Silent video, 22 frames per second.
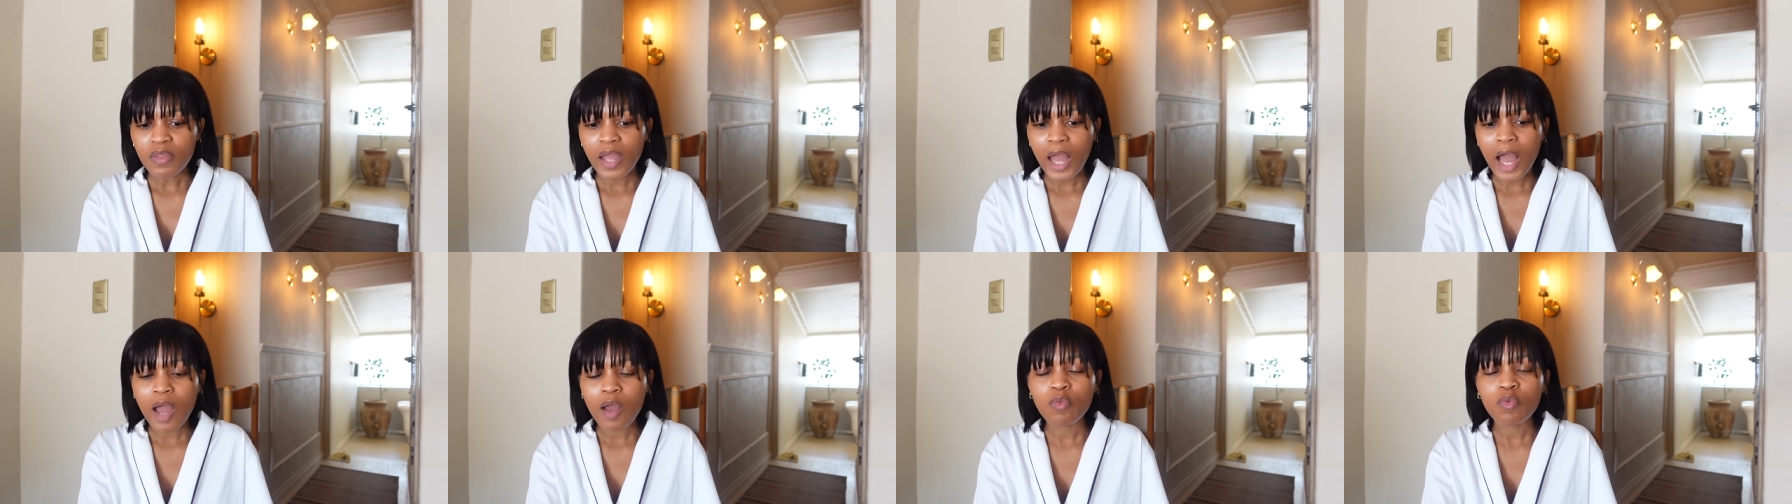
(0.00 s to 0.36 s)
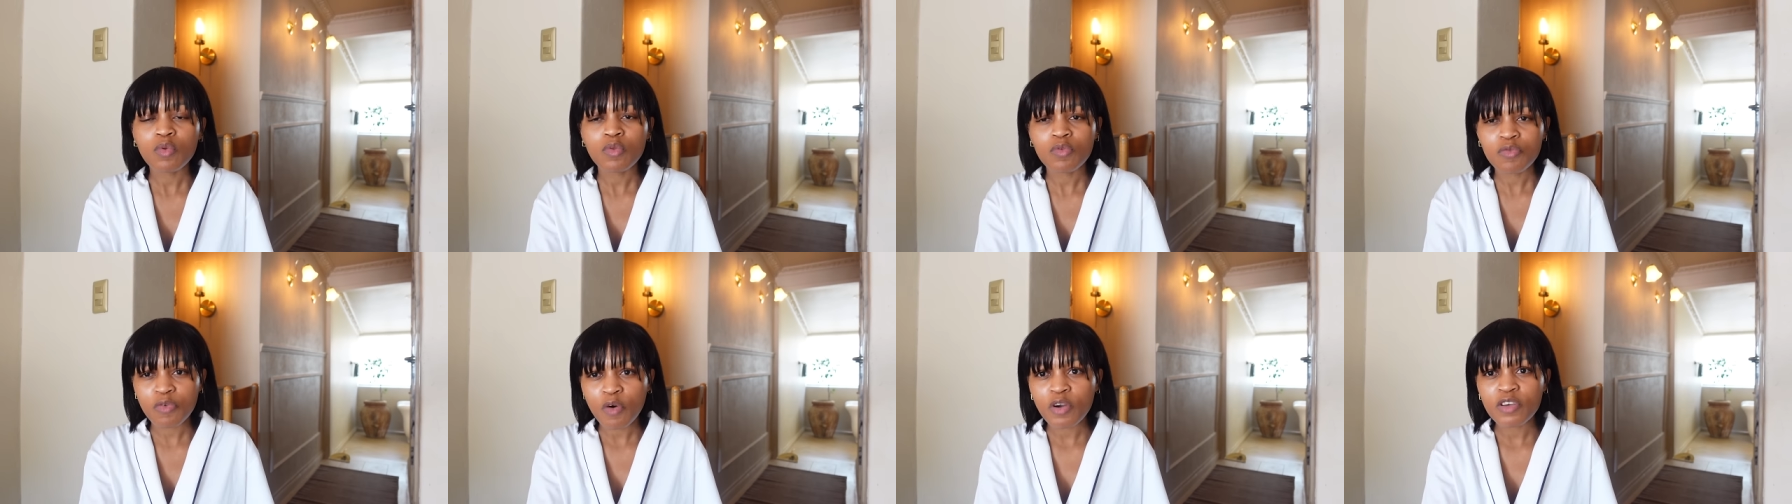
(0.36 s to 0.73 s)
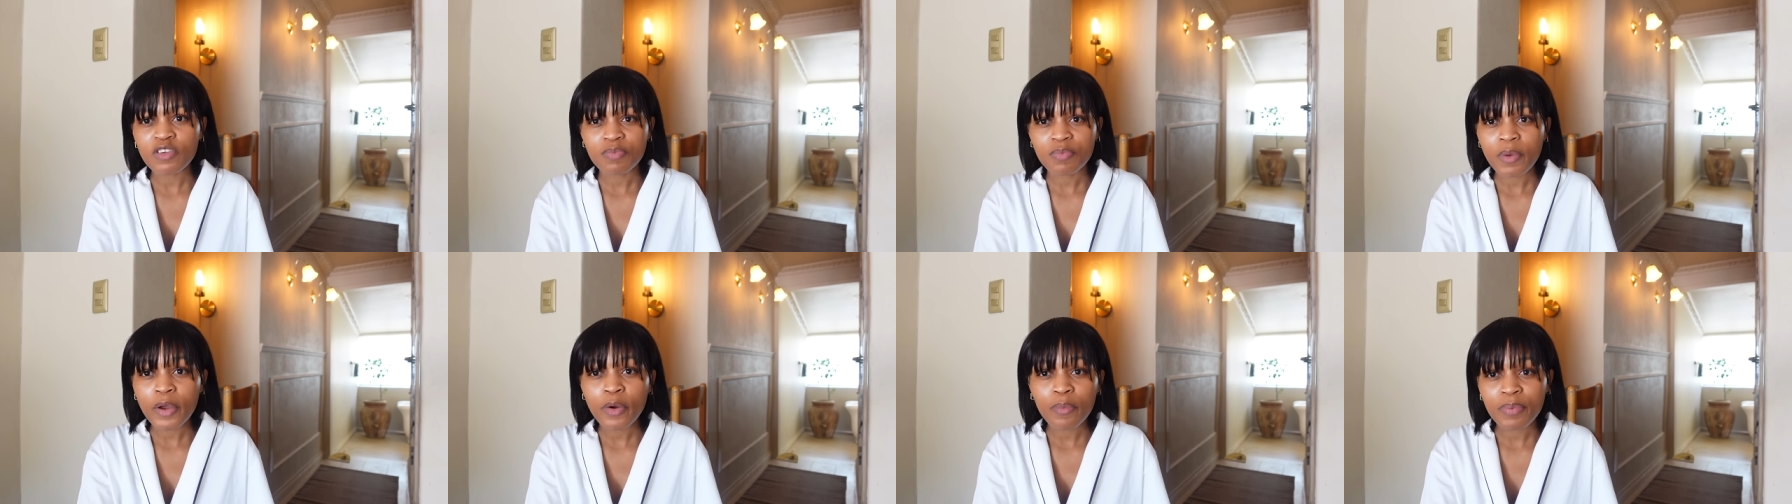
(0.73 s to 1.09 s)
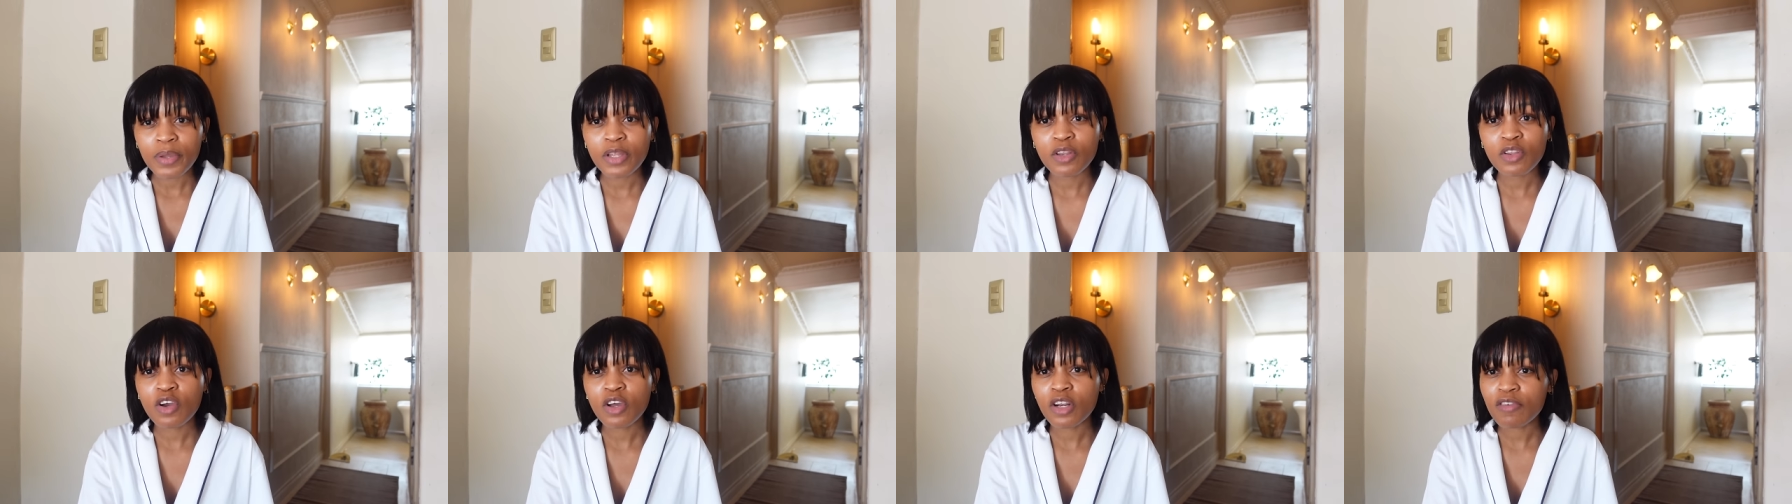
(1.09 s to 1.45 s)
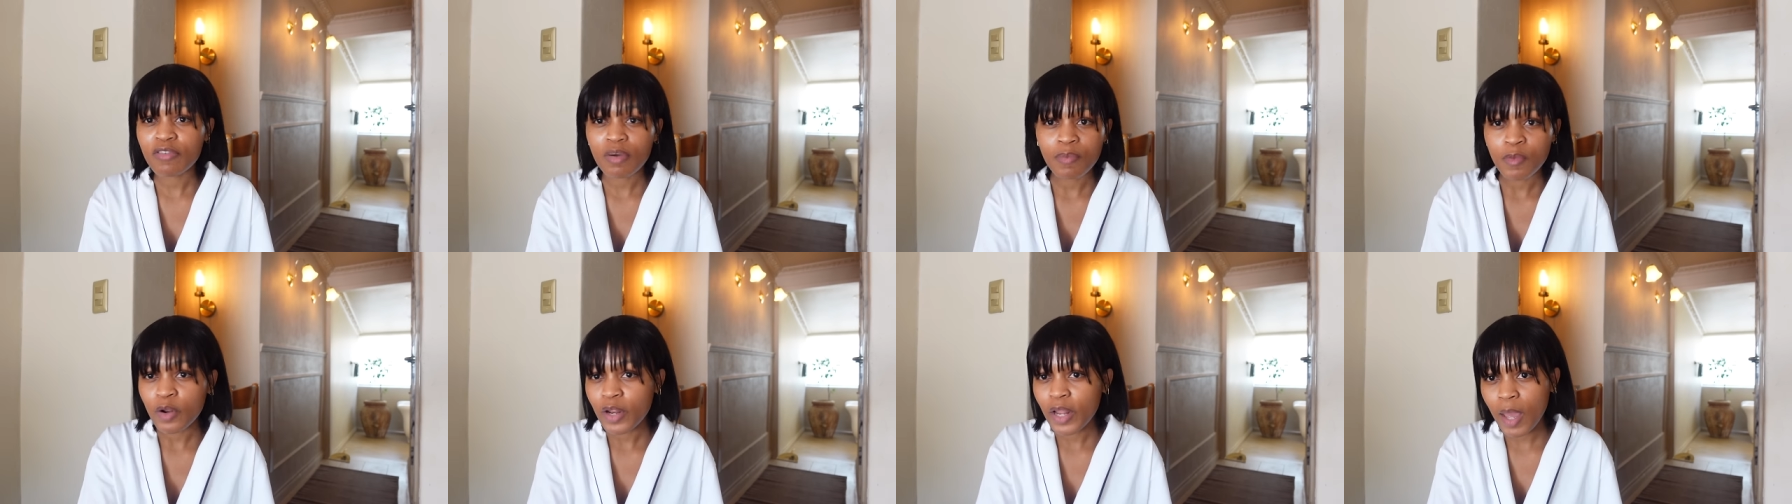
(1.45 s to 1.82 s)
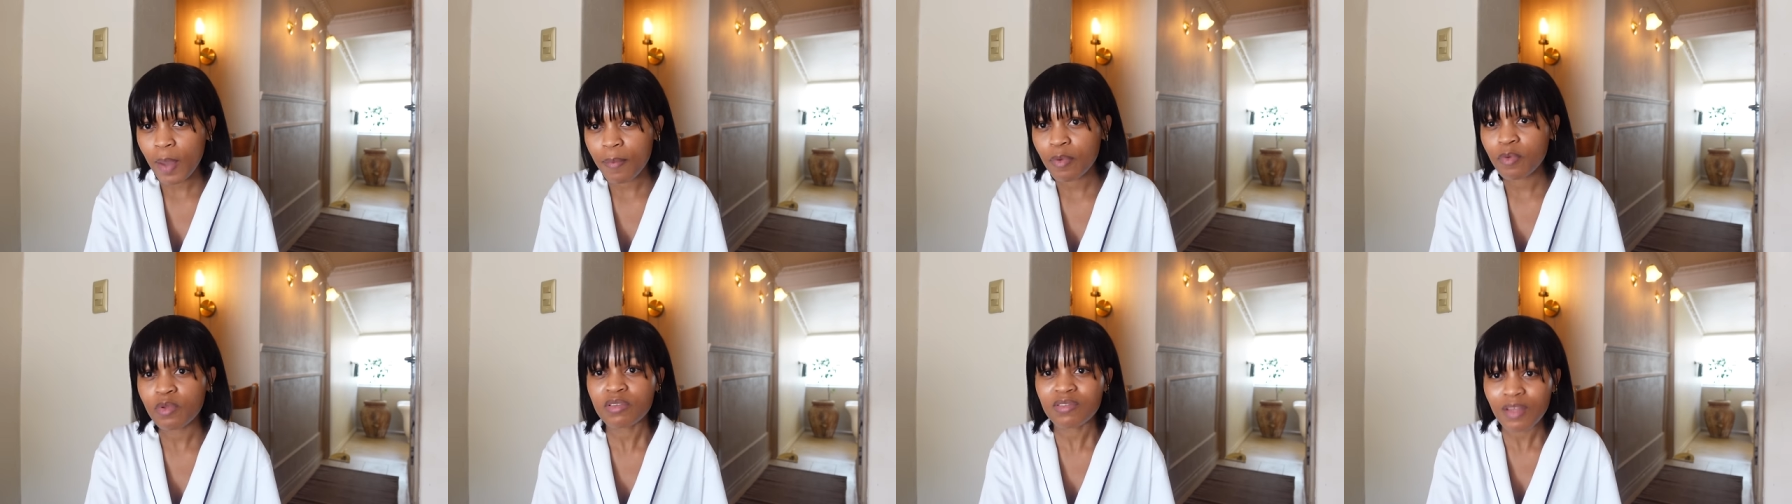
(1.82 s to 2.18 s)
I will voice my opinion if I'm not
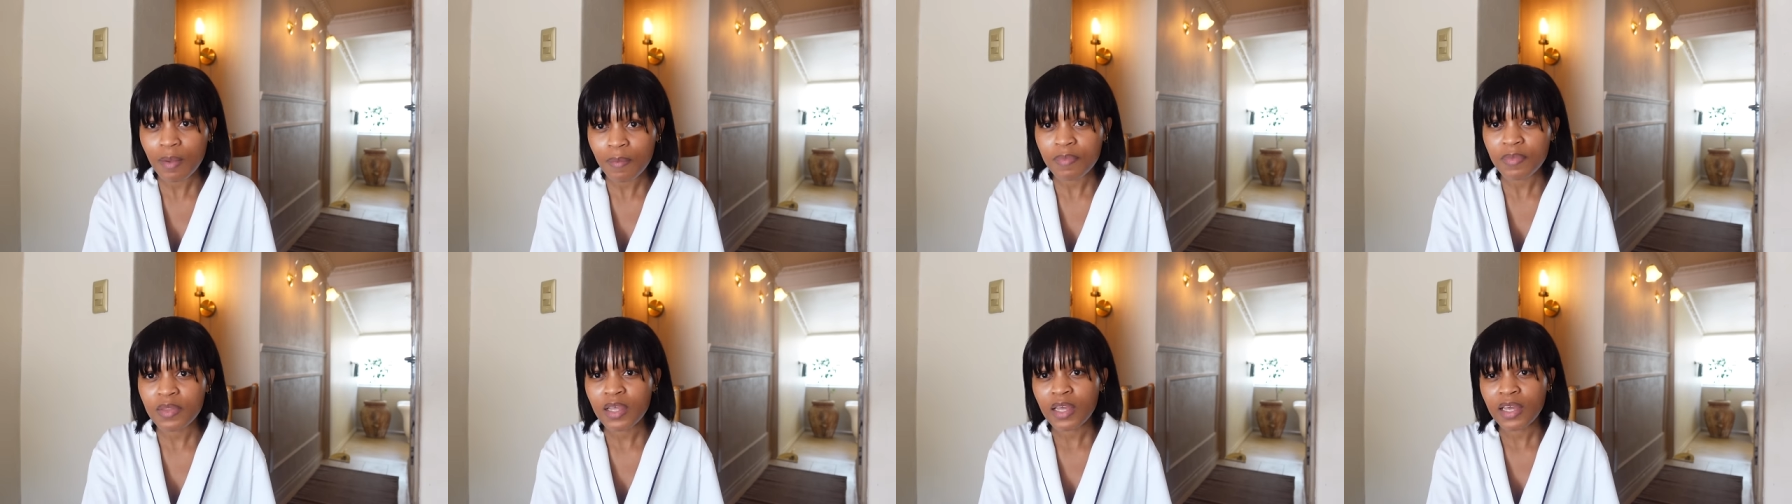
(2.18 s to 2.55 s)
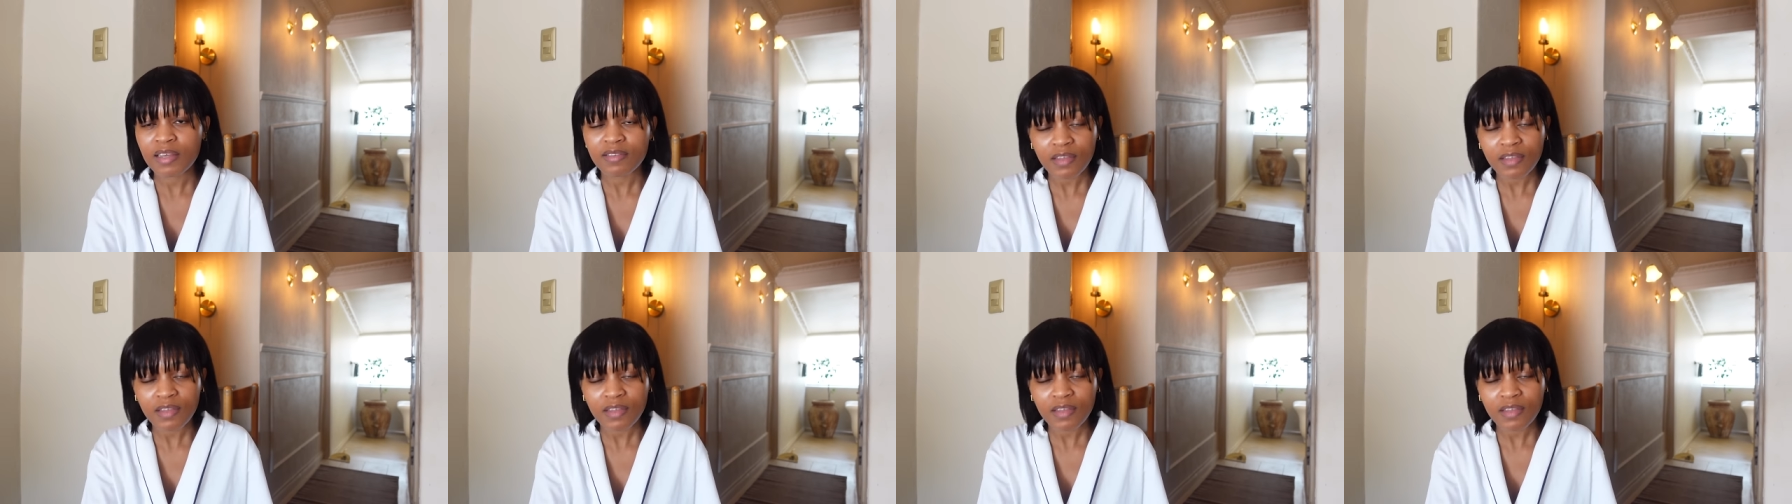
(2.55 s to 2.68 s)
happy with something